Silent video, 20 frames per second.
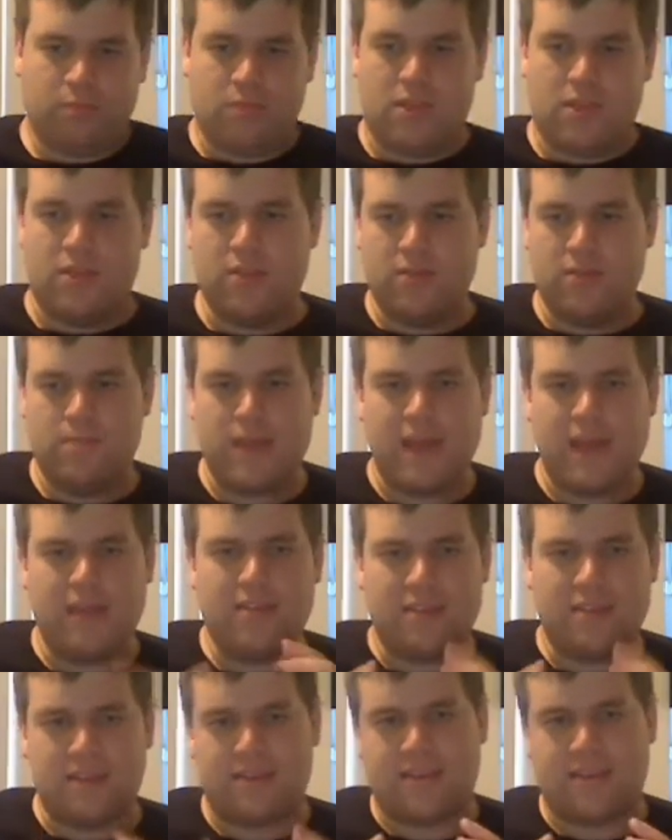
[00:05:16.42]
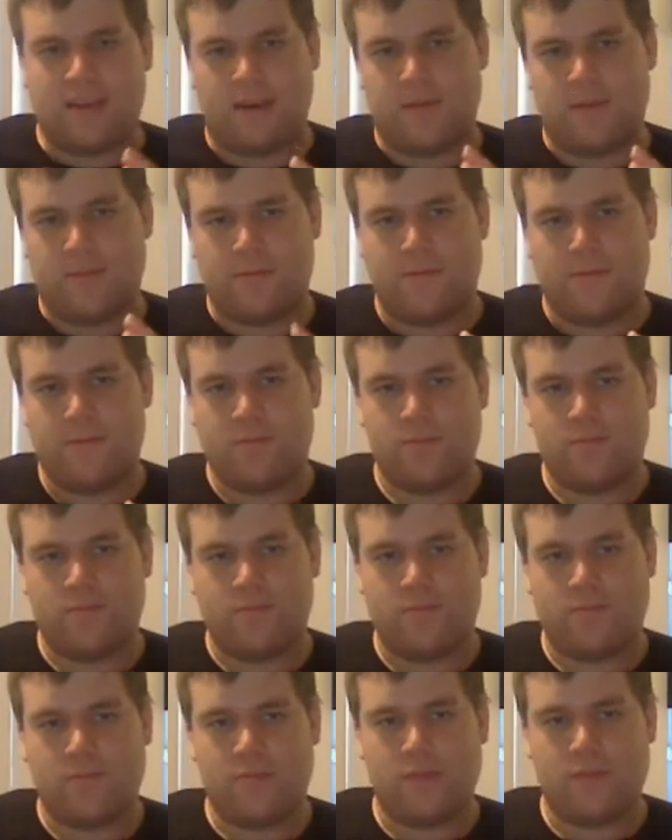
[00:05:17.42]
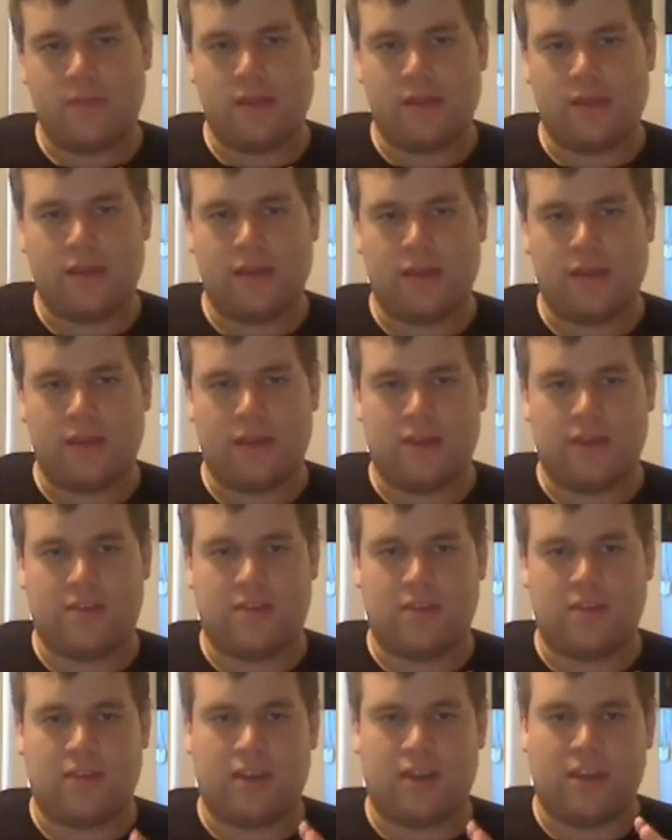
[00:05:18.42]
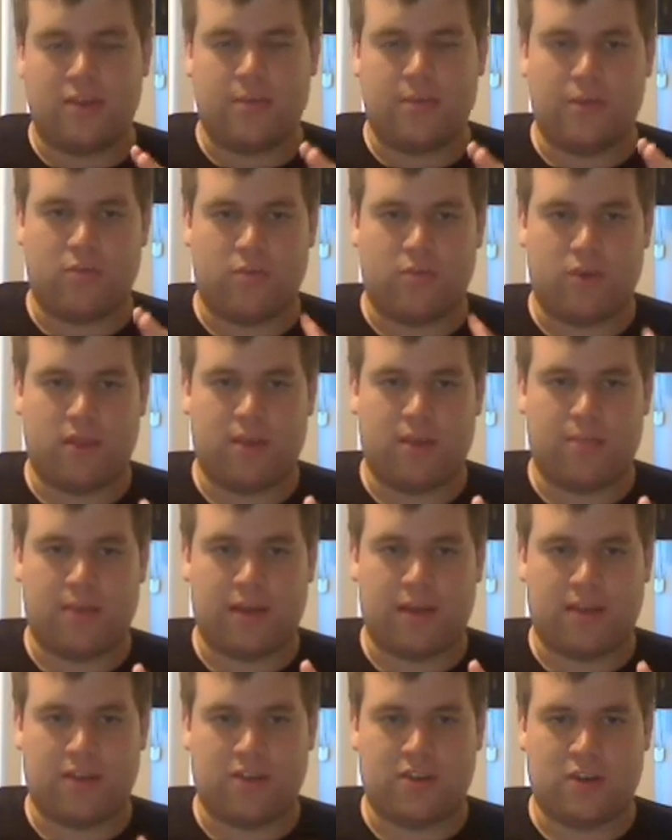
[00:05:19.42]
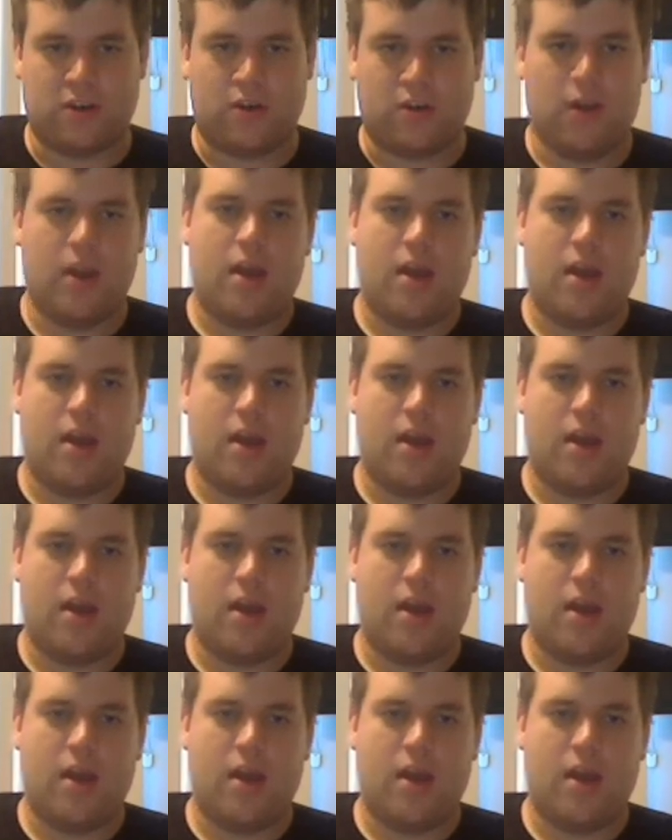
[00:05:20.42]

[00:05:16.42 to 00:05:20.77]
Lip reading: the maze itself is looking to be really big this year.